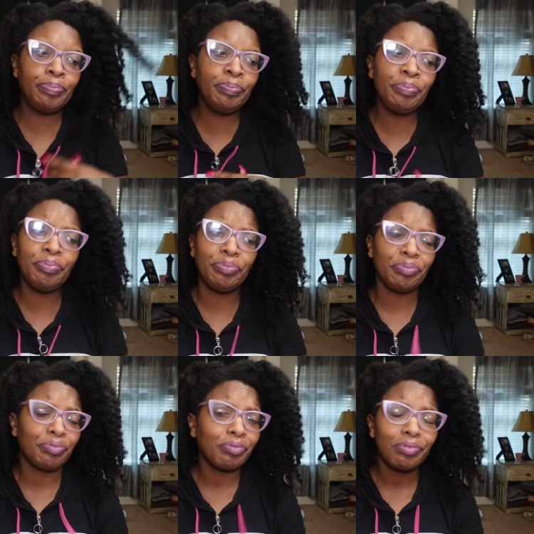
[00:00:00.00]
I
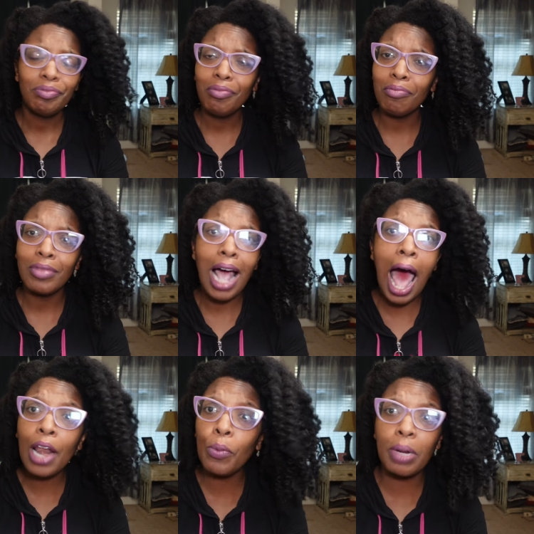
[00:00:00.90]

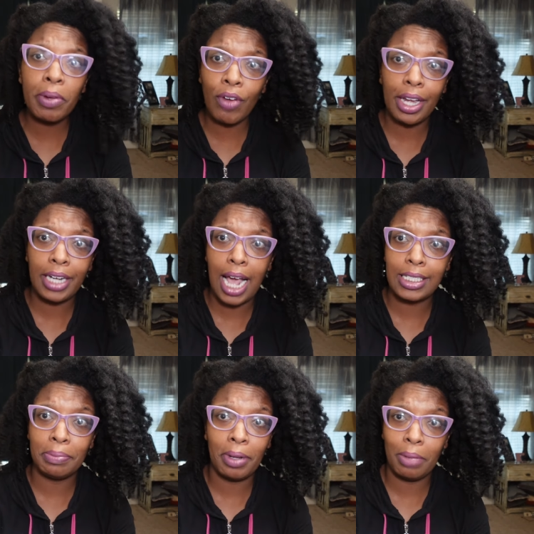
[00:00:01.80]
don't want to be
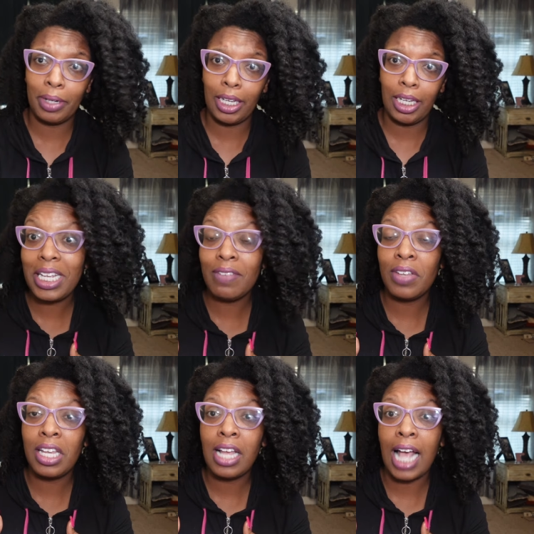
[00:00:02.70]
recognized in public.
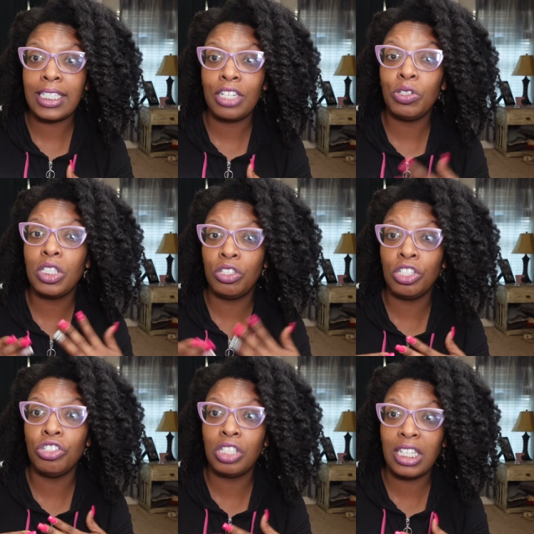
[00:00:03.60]
TV, I said, you,
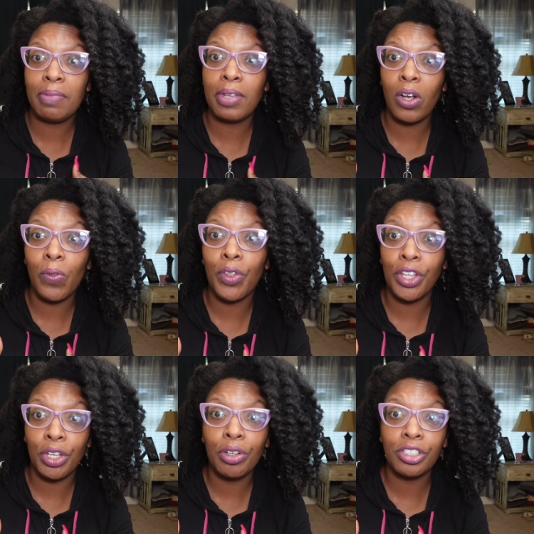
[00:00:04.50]
did you see me on the,
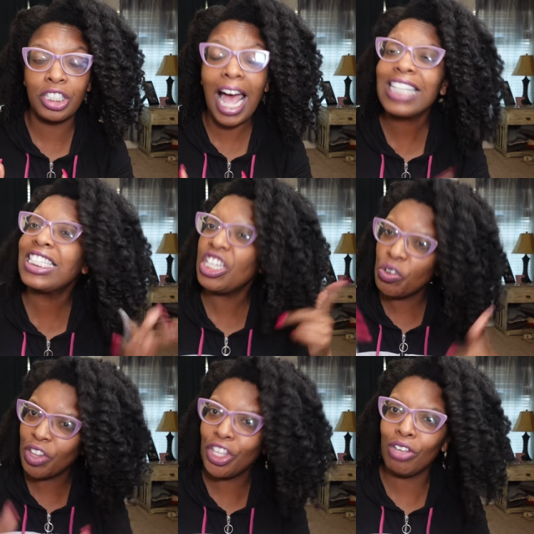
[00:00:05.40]
she said, I seen you
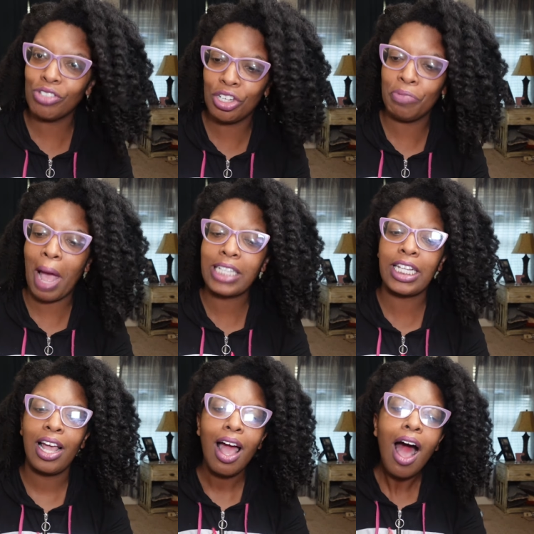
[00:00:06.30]
on the YouTube. I
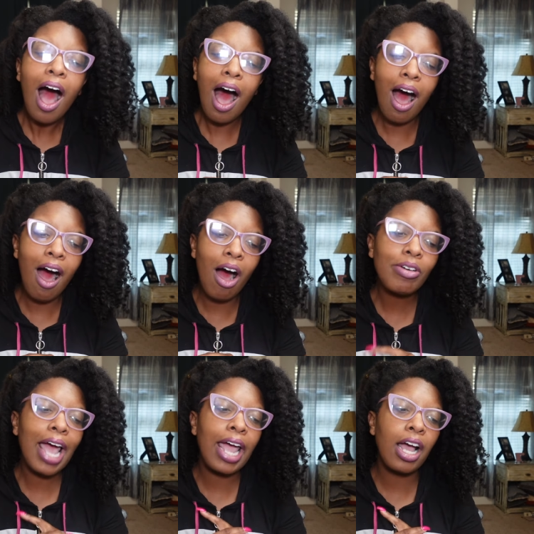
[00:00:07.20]
said, oh,
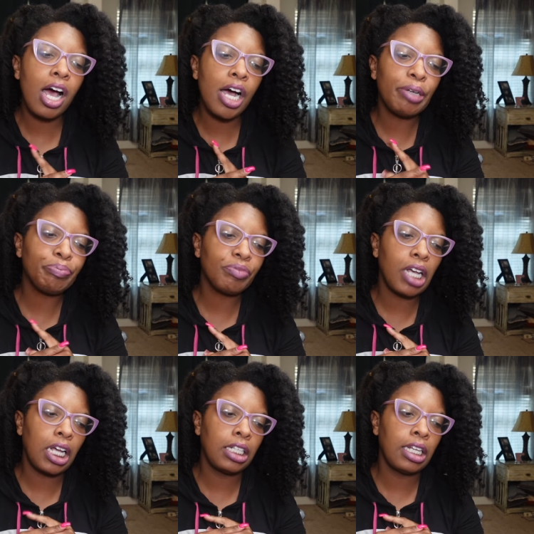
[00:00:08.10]
okay, um,
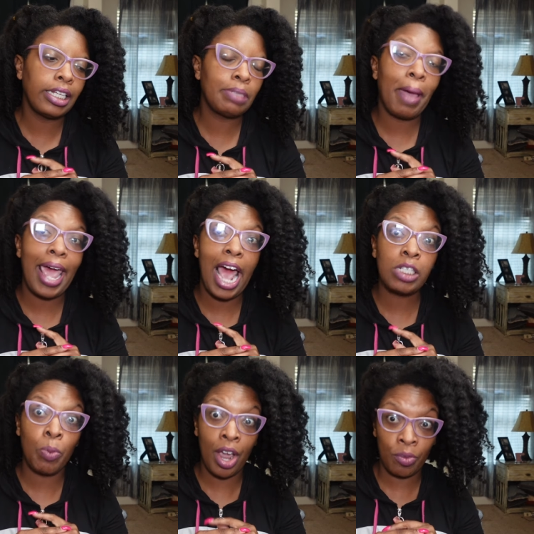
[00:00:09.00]
is my
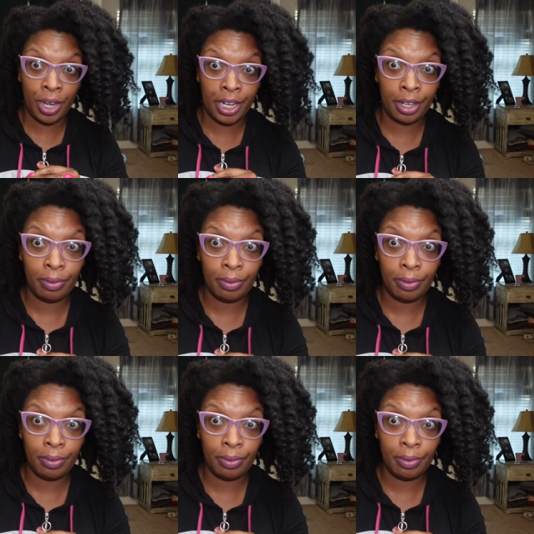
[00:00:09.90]
hash brown ready?